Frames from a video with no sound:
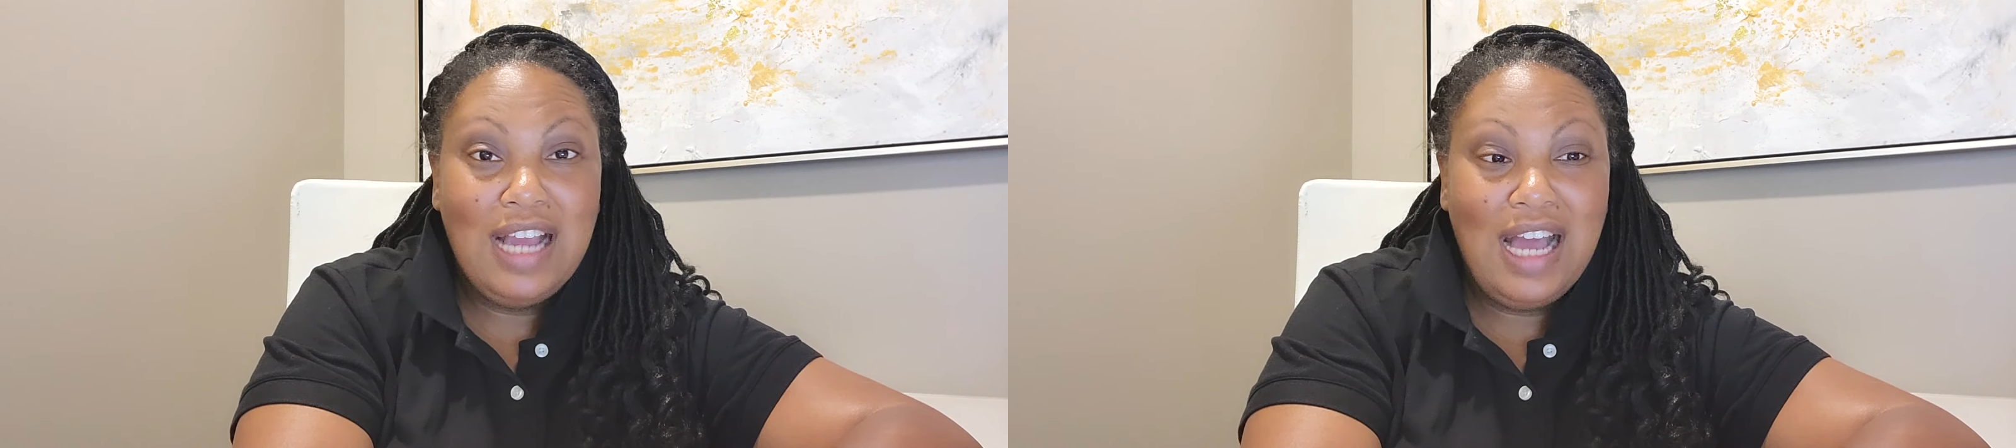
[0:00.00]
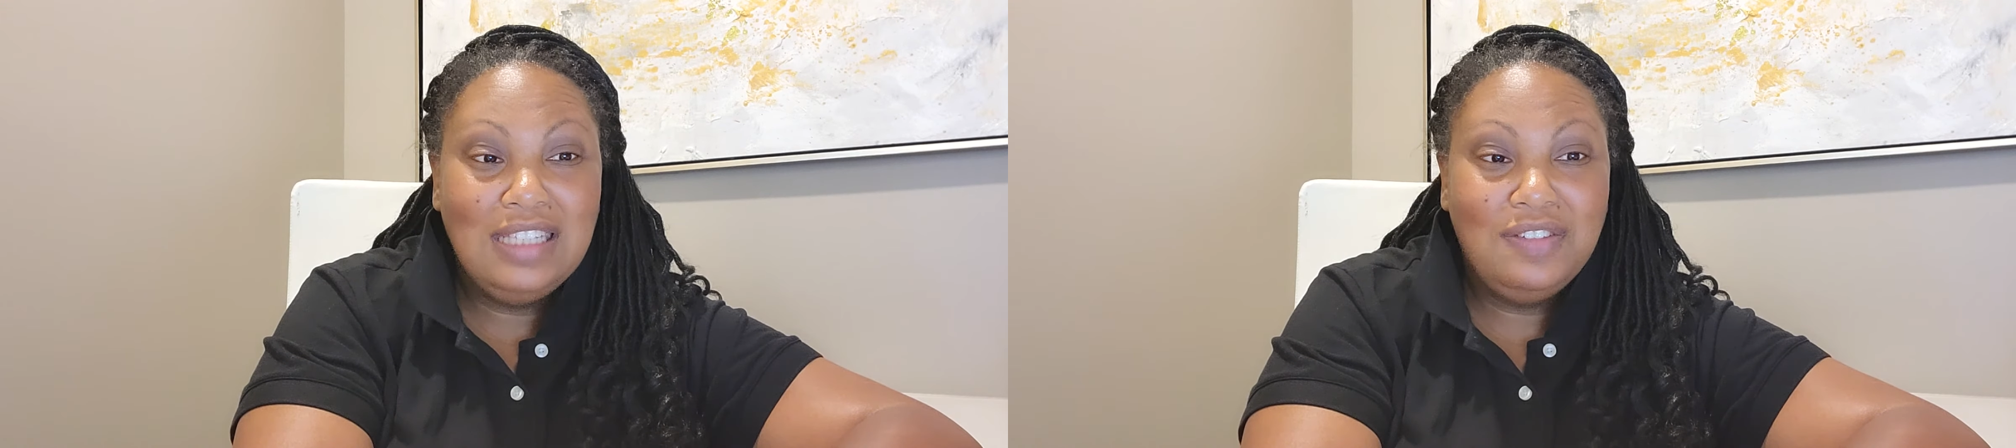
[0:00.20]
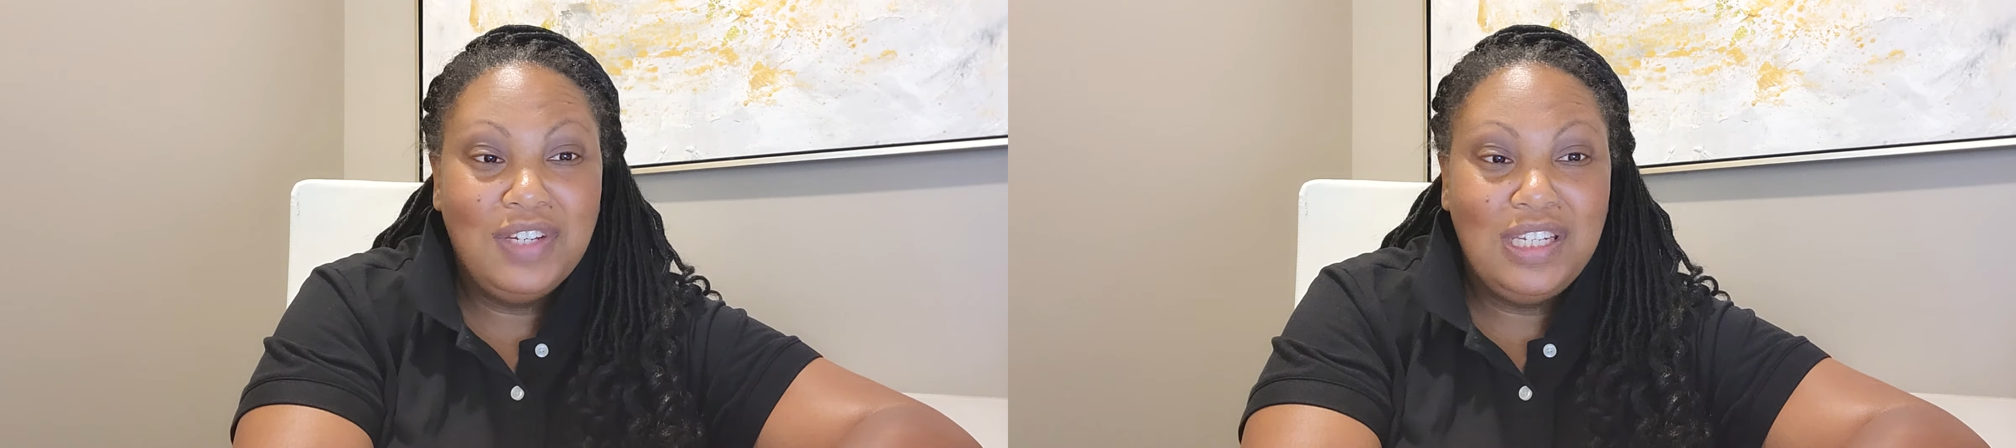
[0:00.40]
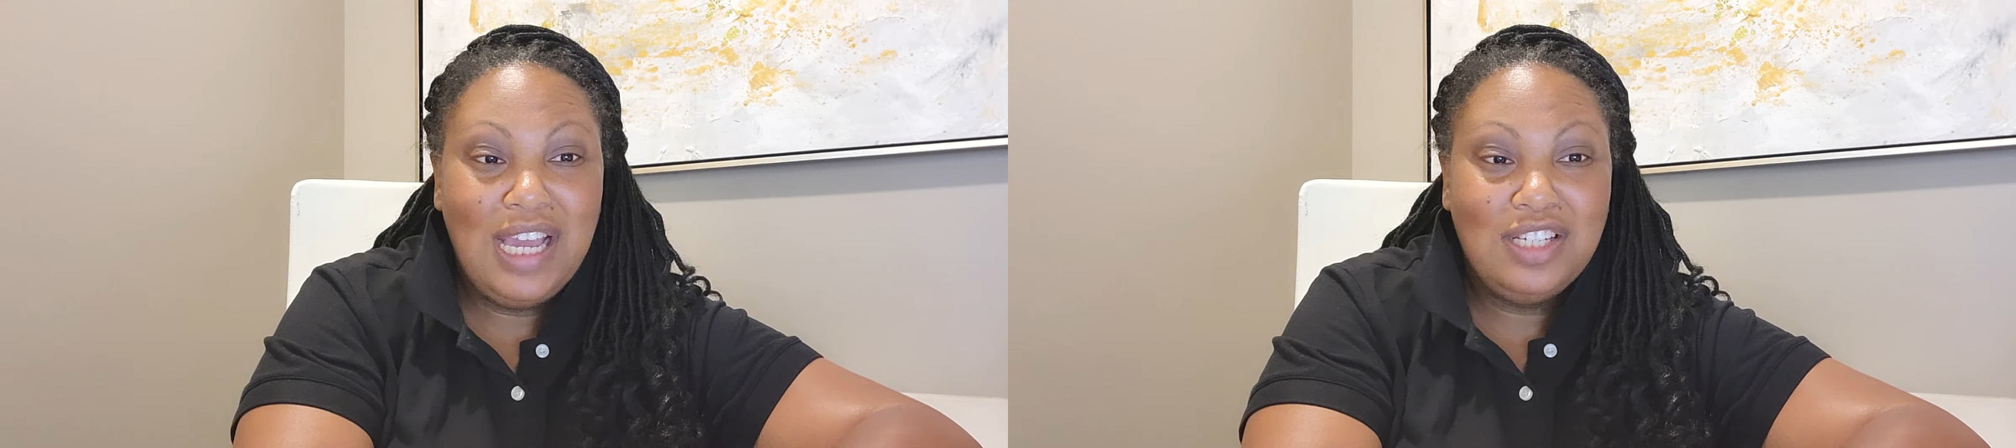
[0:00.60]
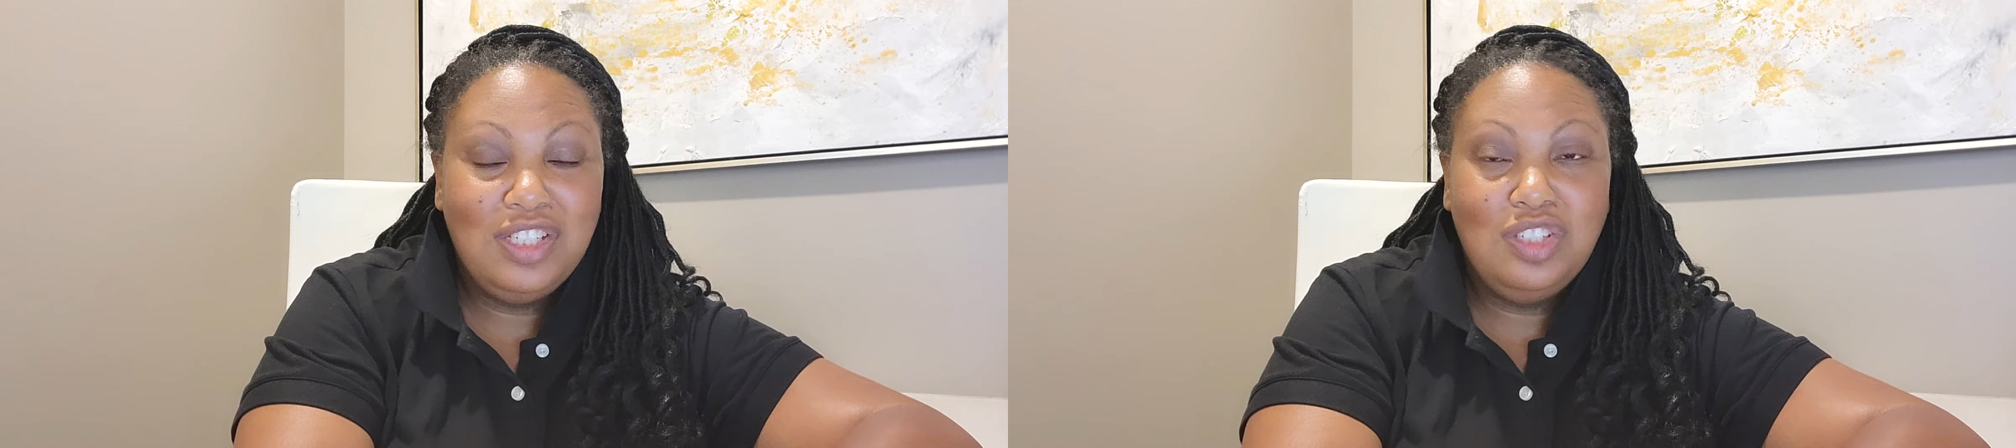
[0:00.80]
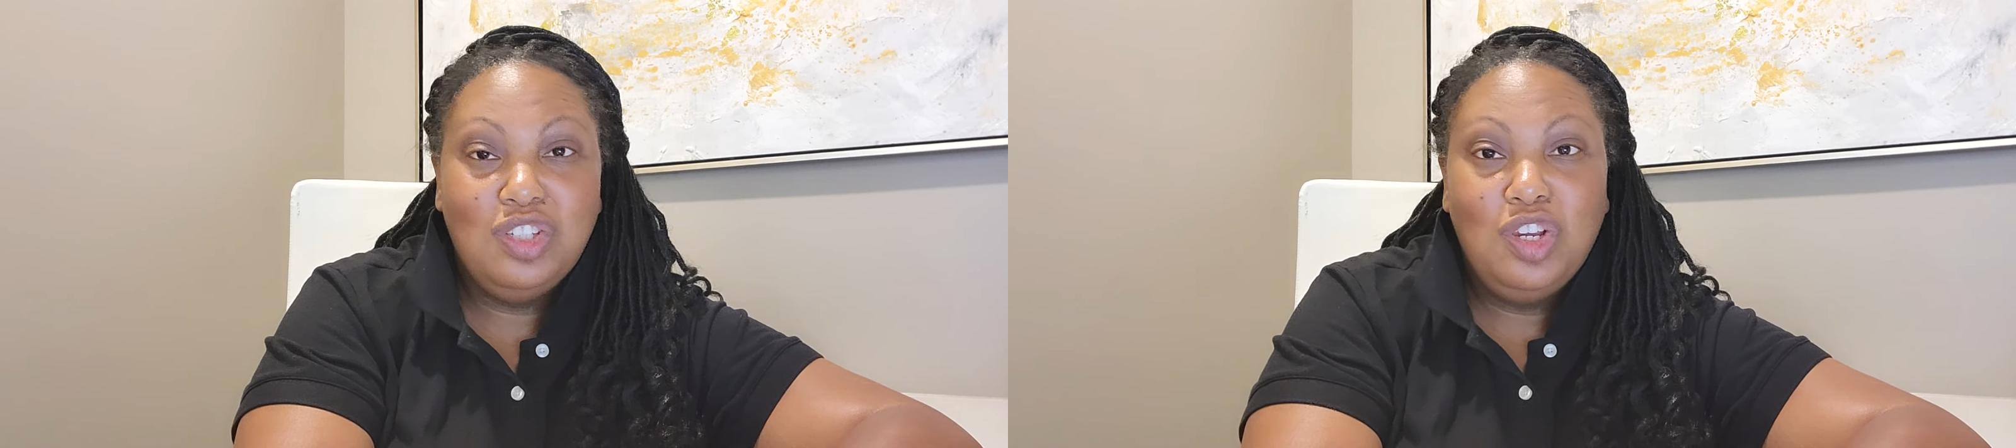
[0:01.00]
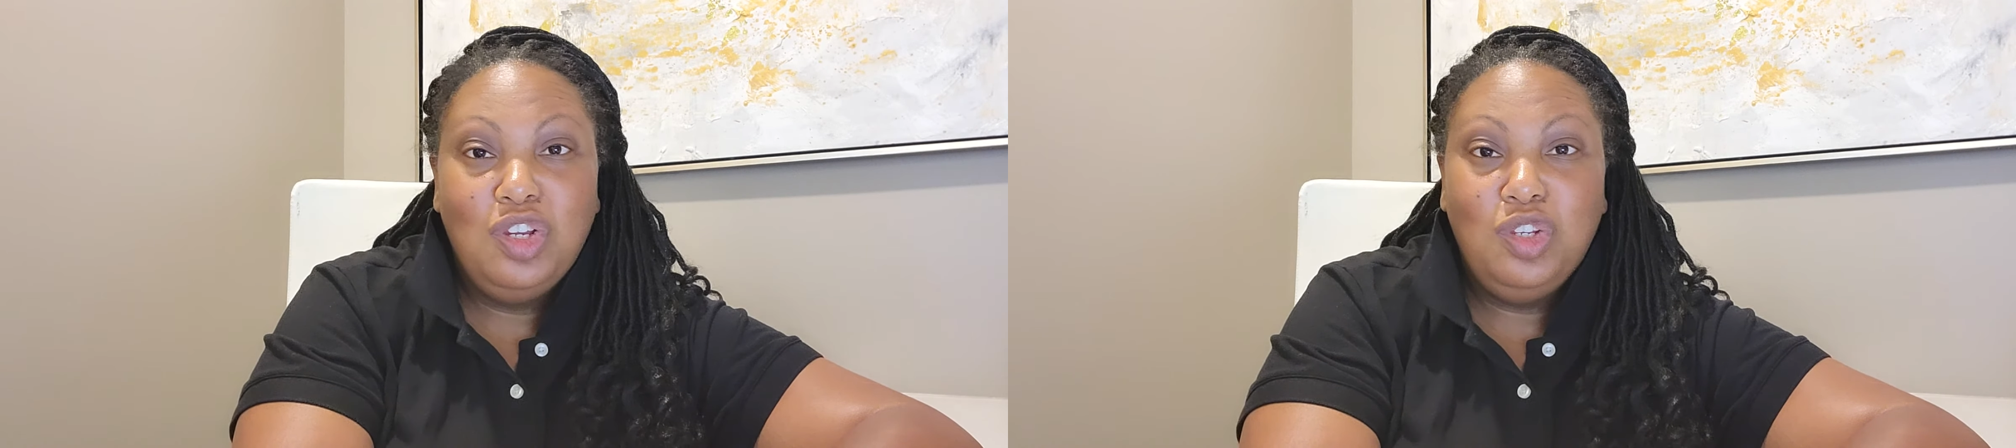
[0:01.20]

kinds of connections,